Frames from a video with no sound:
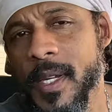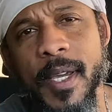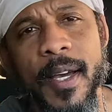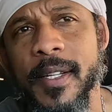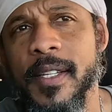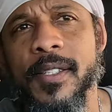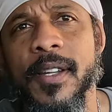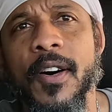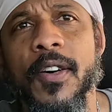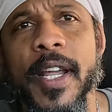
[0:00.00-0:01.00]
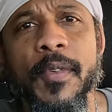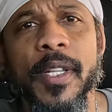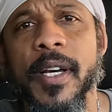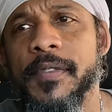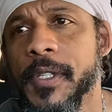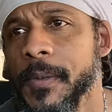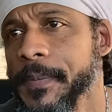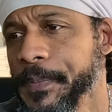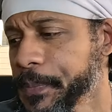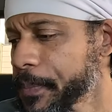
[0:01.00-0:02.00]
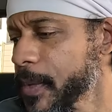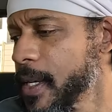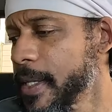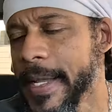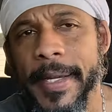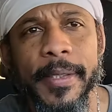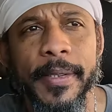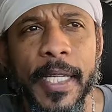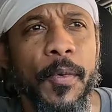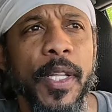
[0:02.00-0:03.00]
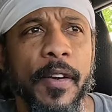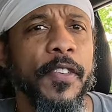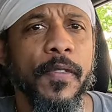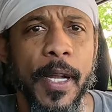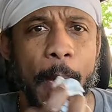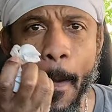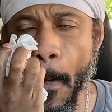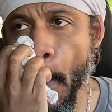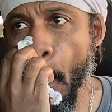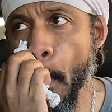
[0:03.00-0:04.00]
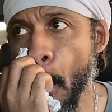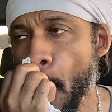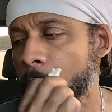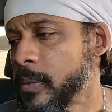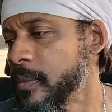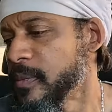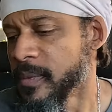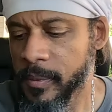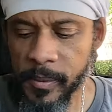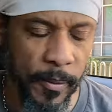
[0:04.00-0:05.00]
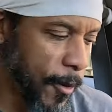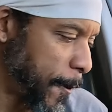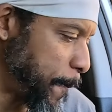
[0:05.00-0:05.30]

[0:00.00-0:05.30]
Yeah. This. Oh, they would love you. To like, be honest, they would love you for that. This or the tiramisu.